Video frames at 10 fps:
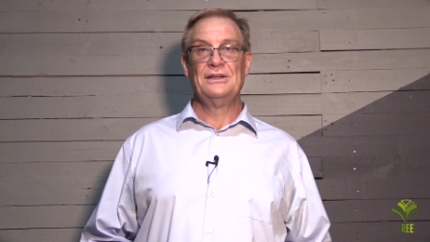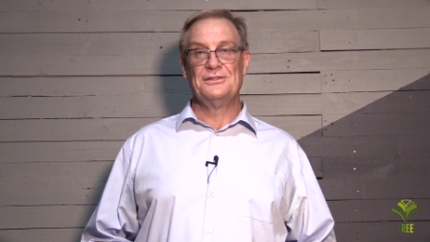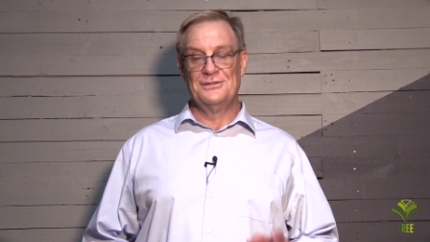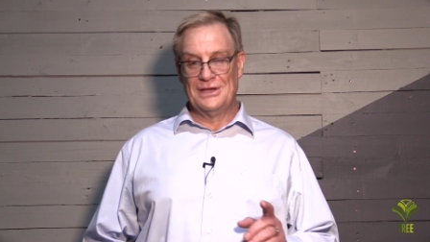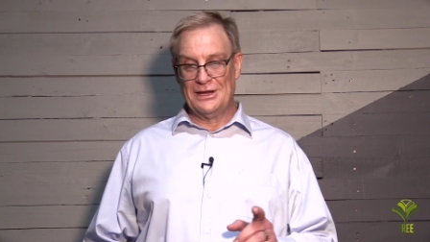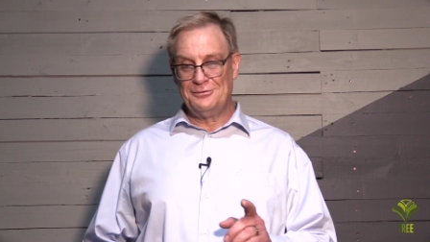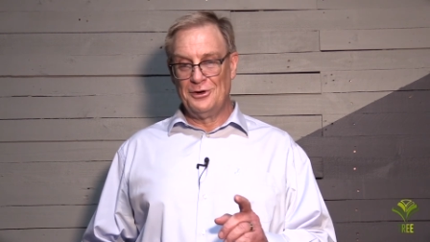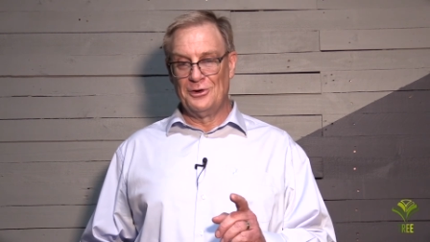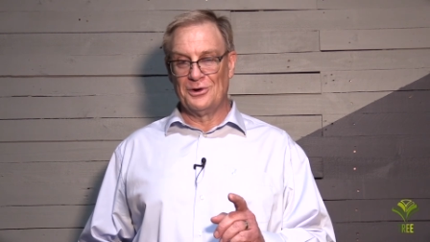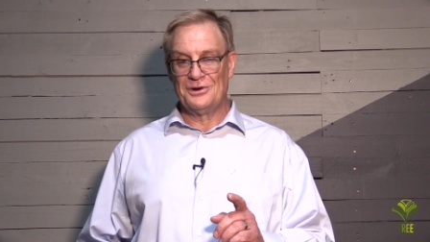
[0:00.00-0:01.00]

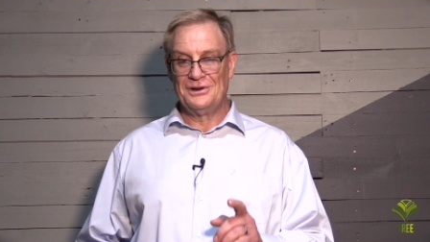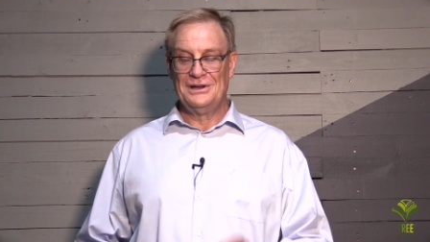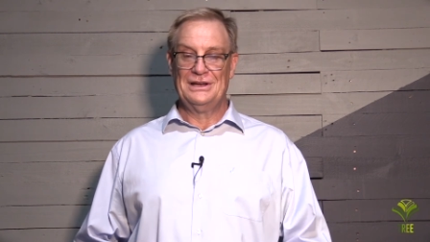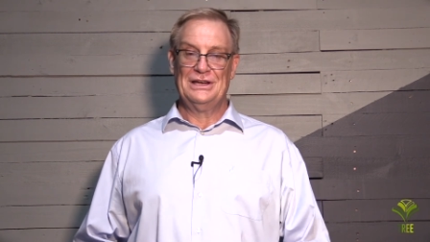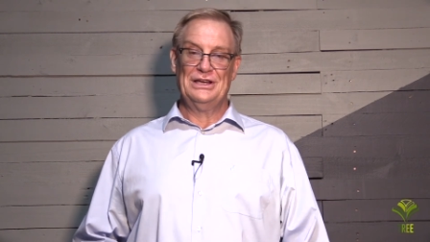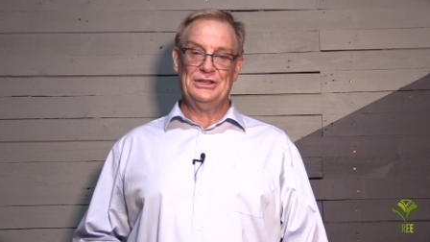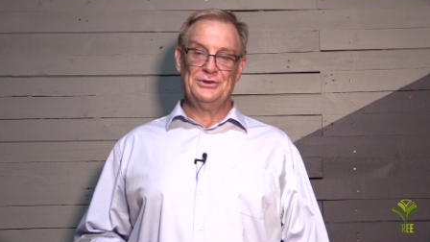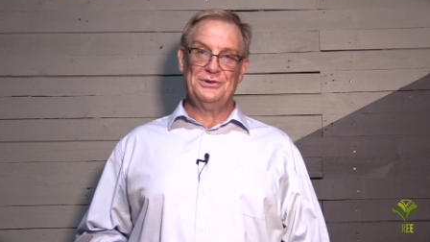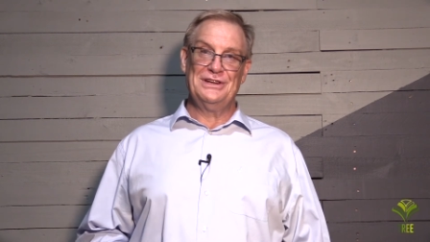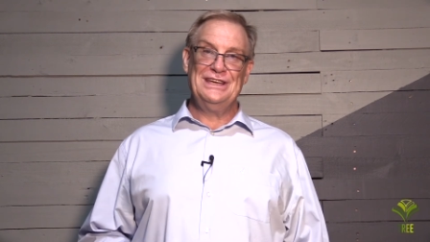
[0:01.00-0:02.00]
Therefore, you
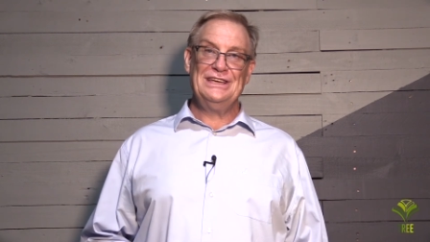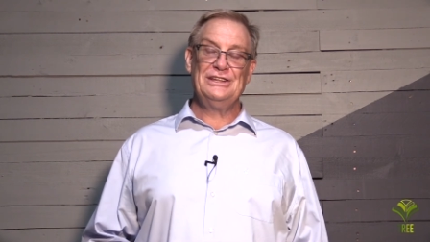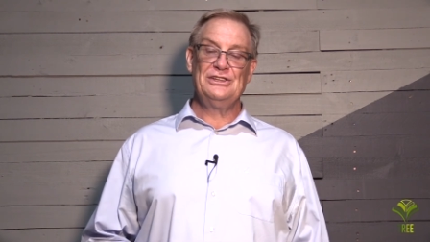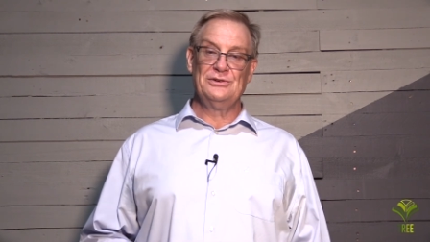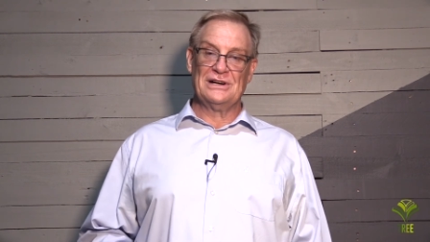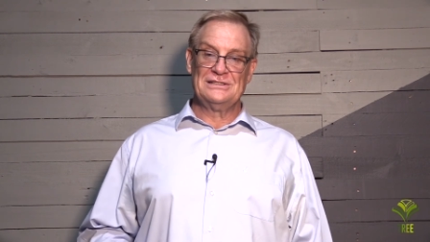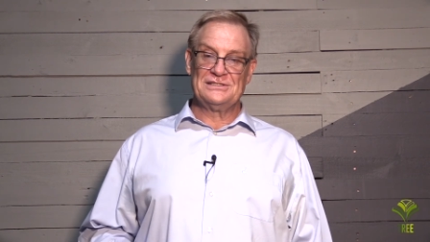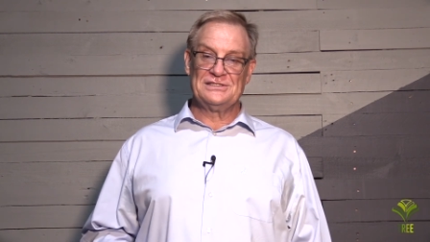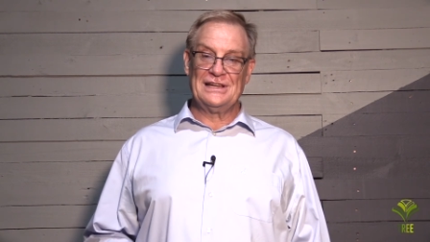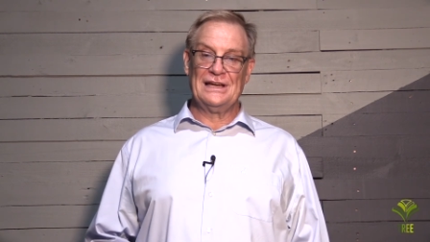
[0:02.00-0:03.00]
need to
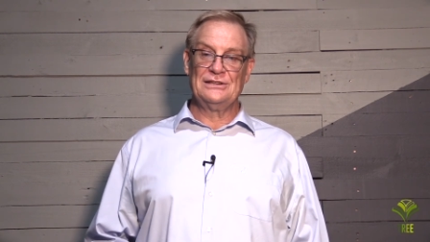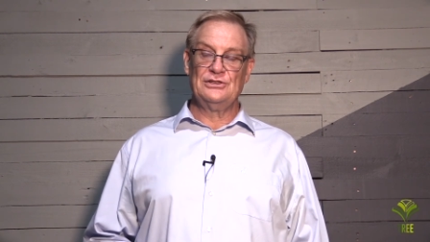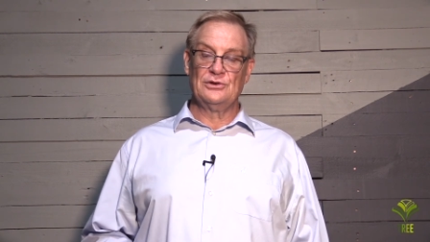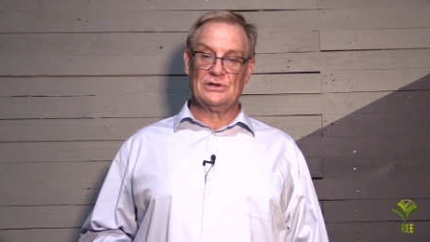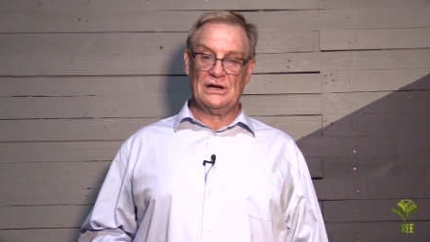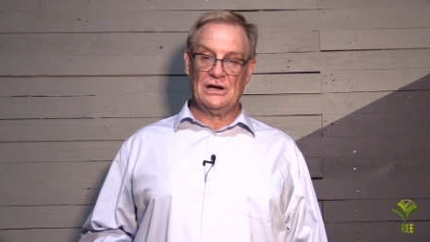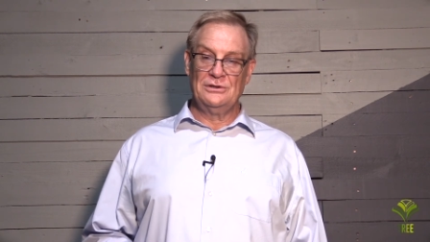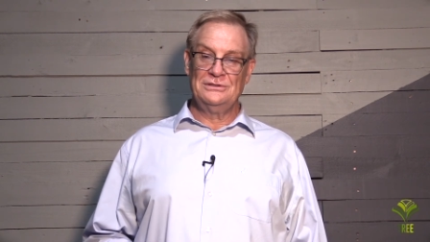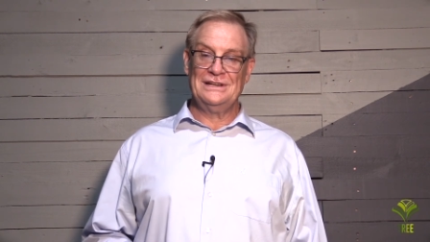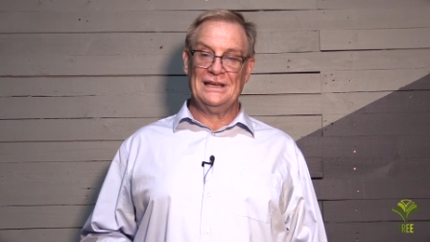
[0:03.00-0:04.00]
understand your
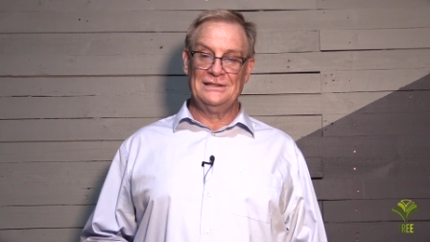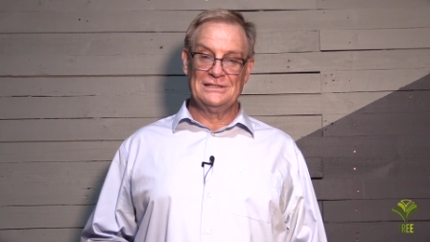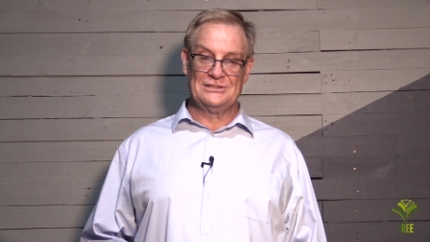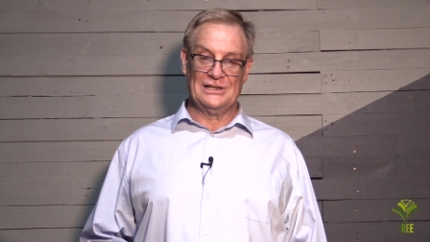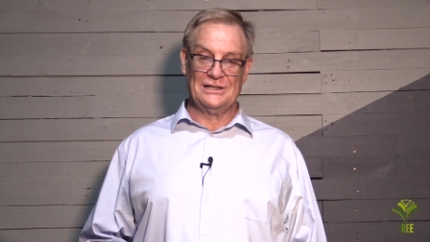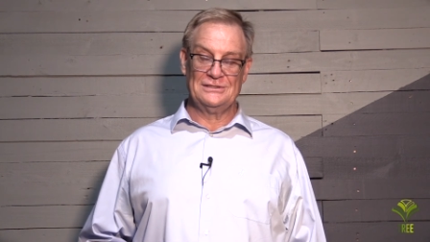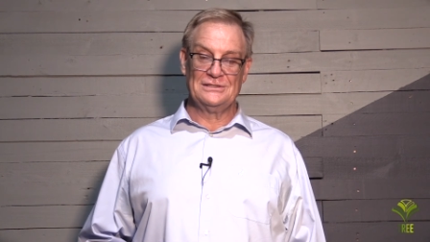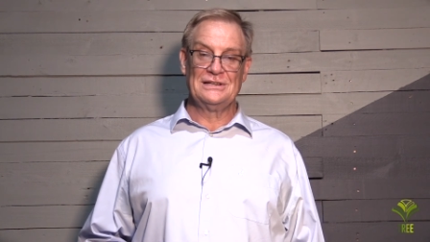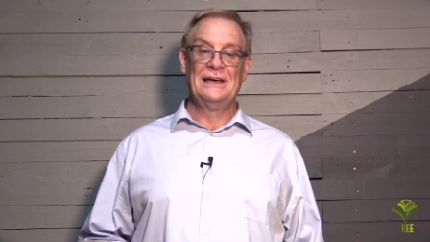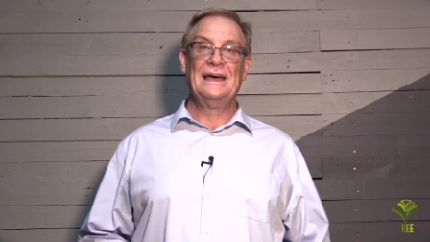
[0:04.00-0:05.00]
own
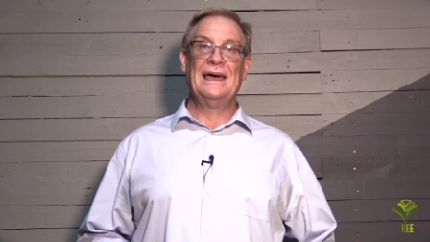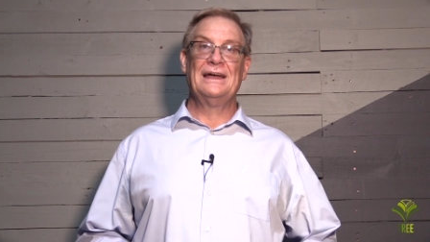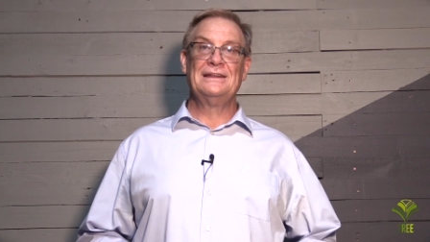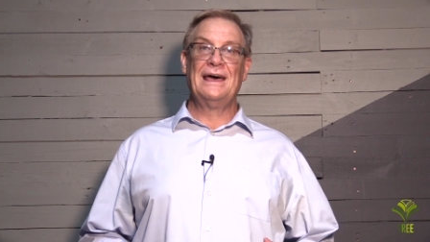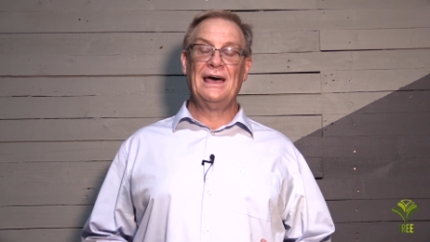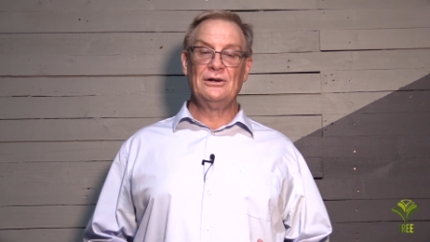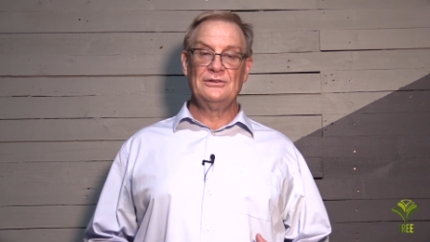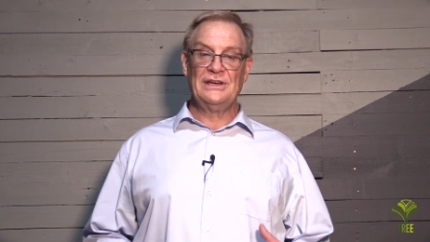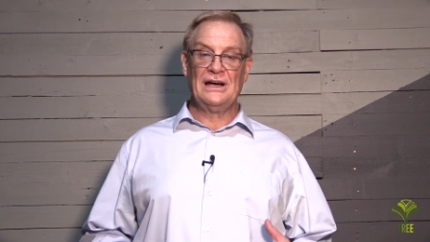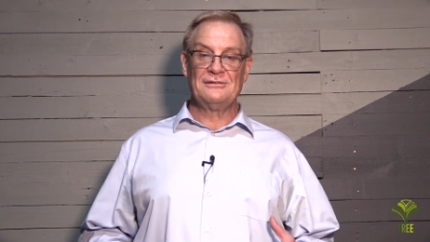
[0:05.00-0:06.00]
energizers and how
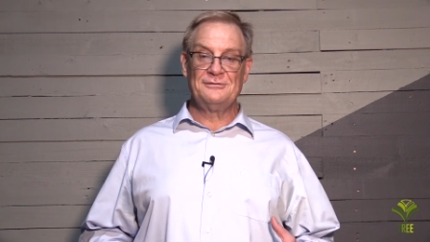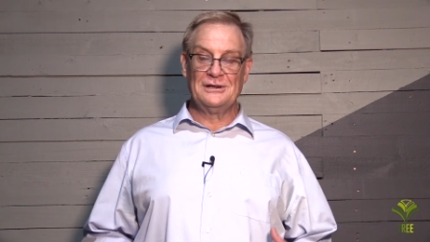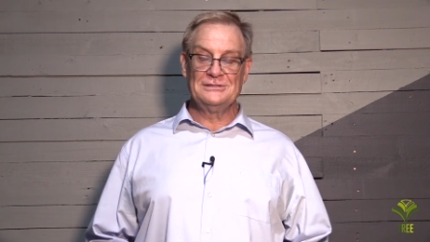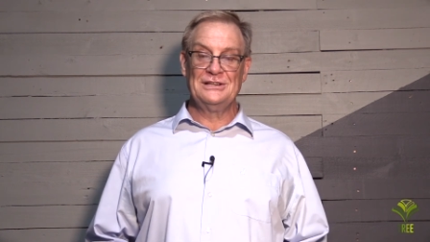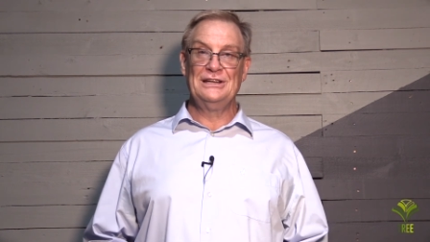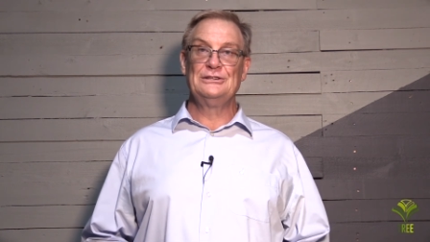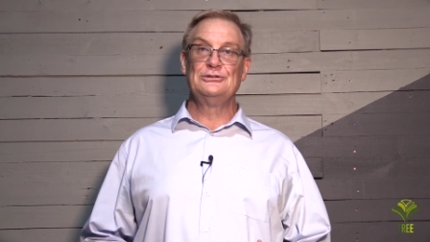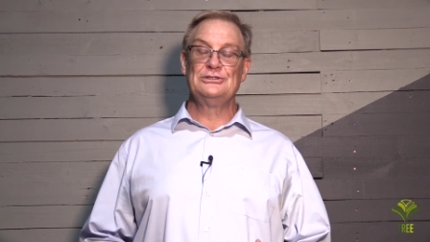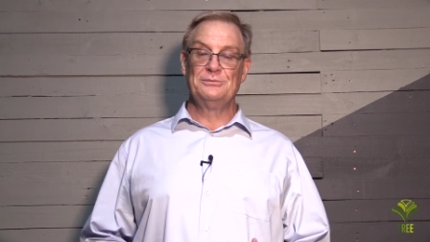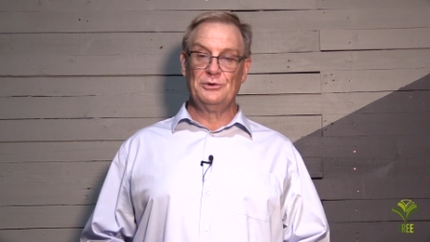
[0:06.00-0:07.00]
they are functioning to
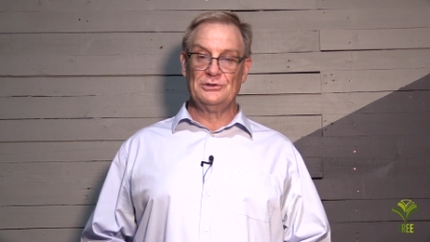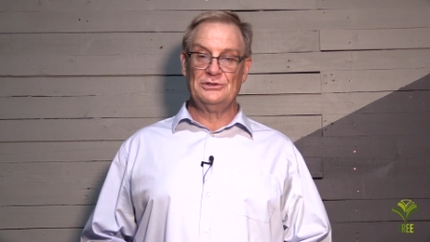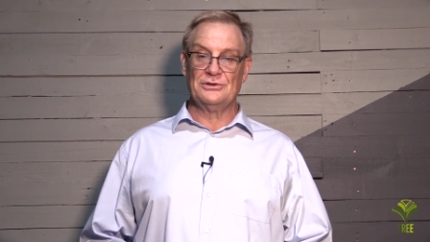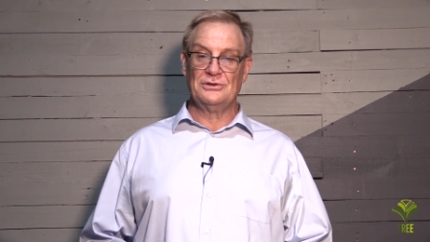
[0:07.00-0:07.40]
support you.